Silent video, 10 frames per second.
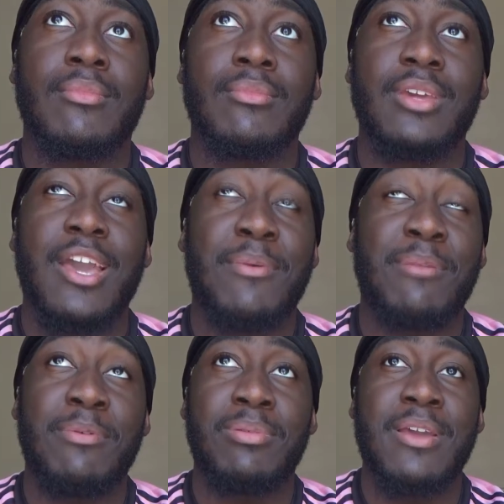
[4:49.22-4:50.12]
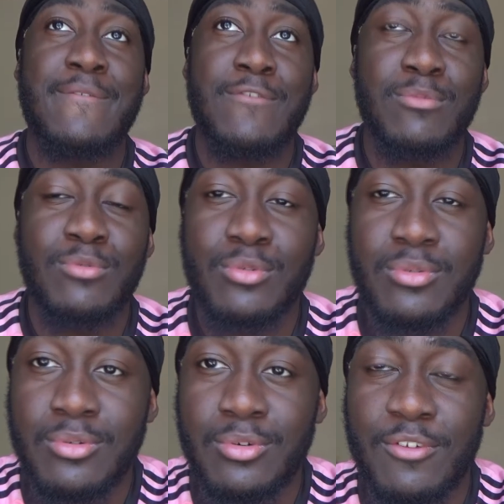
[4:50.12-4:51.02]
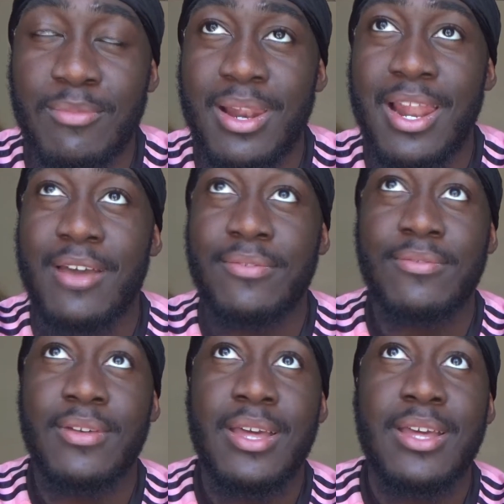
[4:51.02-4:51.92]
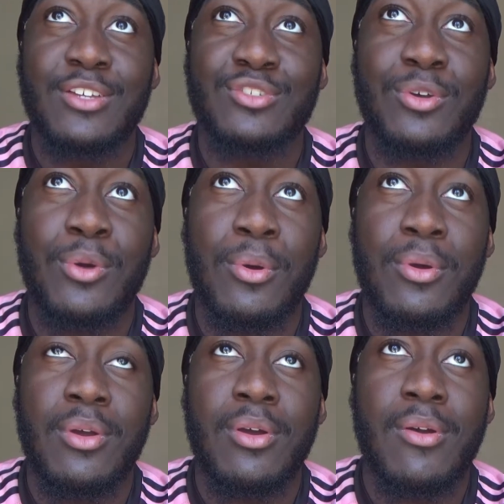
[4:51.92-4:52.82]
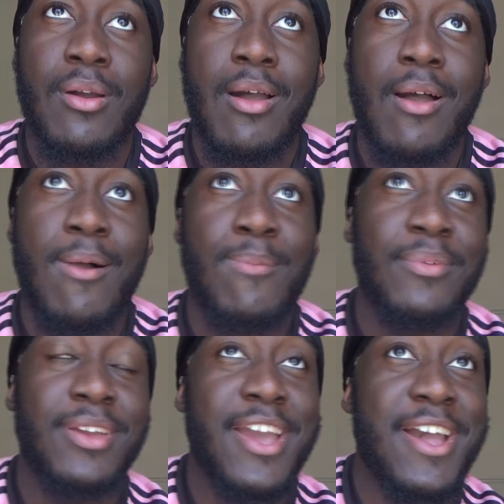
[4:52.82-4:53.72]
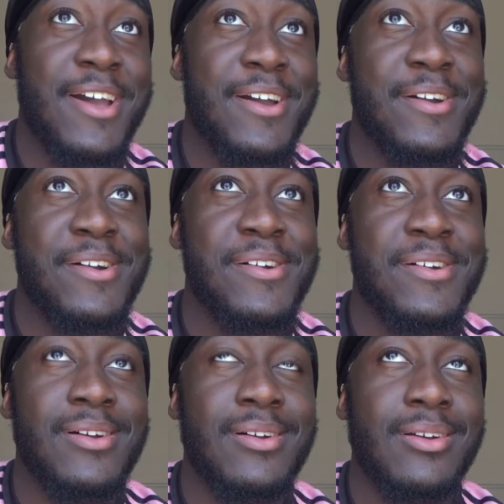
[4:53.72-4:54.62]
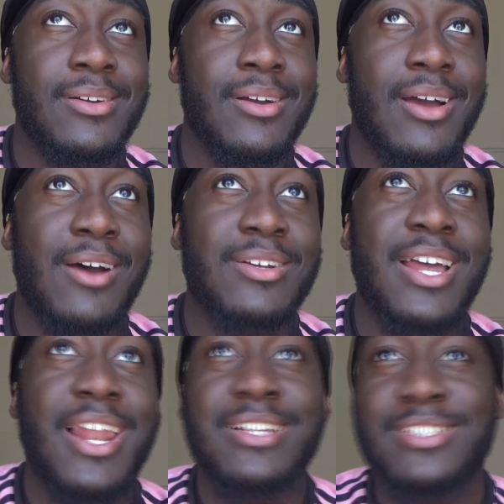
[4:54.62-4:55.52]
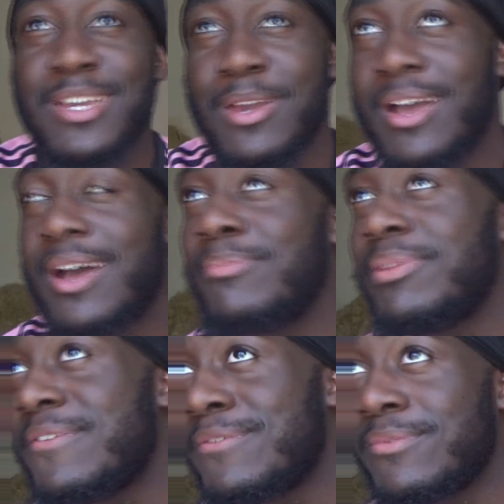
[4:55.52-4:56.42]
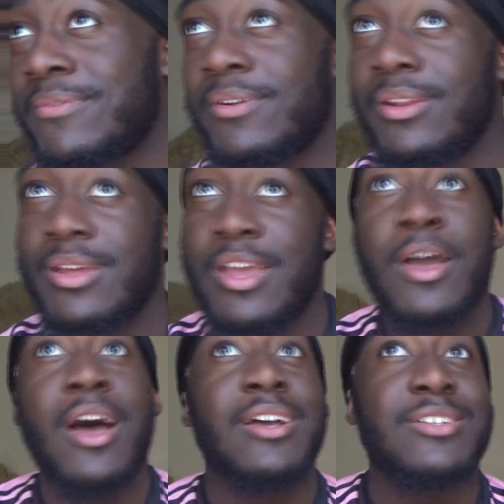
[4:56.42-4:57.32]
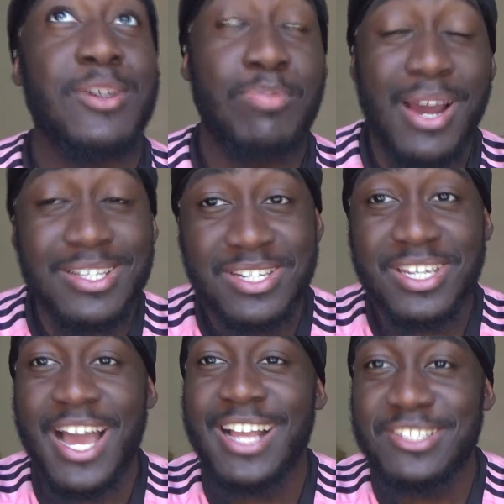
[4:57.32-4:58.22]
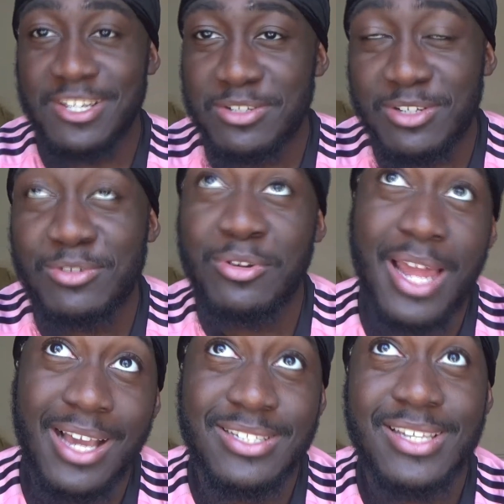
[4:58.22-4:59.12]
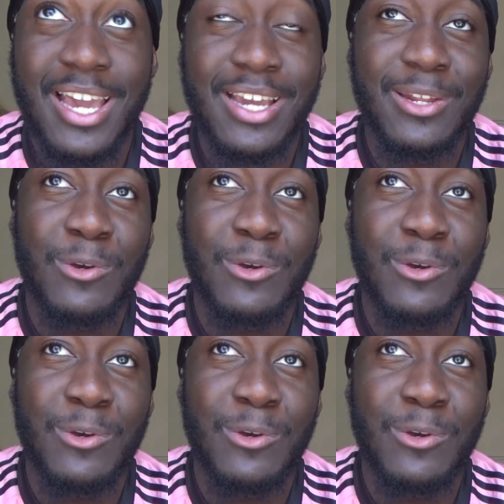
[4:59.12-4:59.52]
Yeah, man, I've been playing football all of my life. So, yeah, I like to say I play football for fun. surprisingly, I genuinely do like cycling